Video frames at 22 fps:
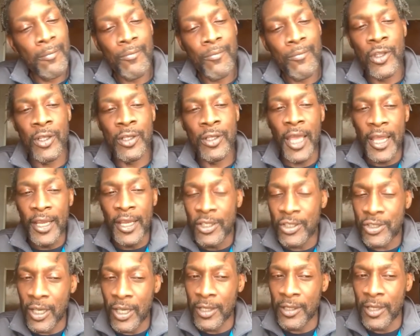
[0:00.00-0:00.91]
The lady
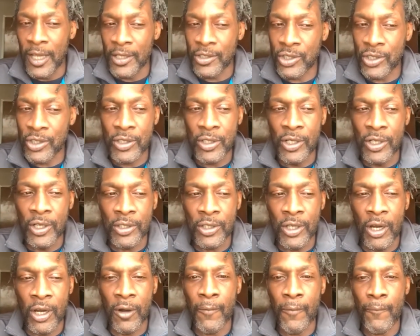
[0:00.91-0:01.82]
said that she could
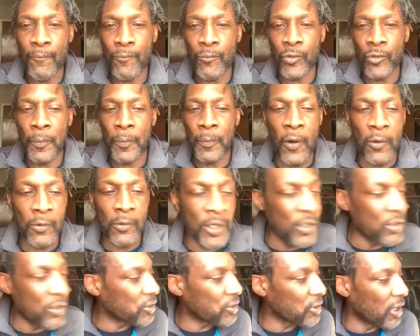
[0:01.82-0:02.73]
go. The
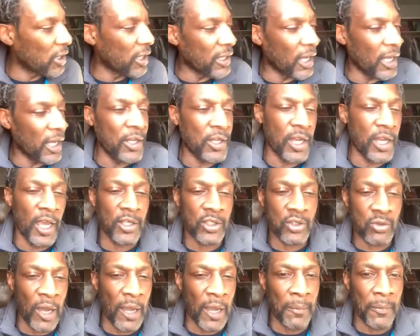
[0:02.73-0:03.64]
police saying that he can't
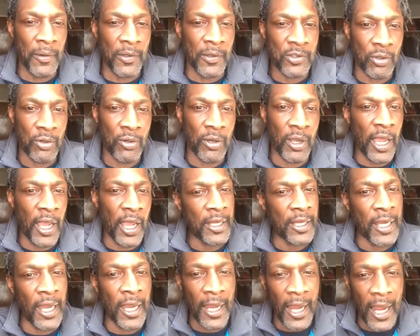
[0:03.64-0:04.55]
swipe us, so A
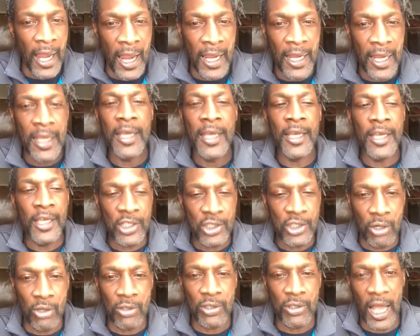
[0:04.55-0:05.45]
K A he's
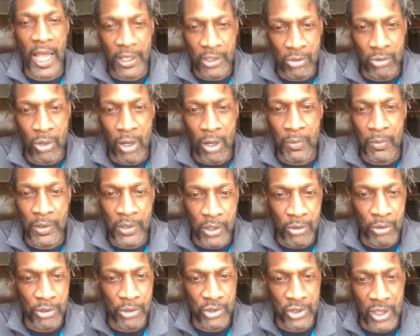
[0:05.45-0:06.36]
going to lock you up or give
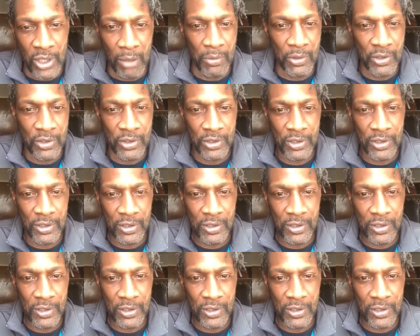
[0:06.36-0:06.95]
you a summons.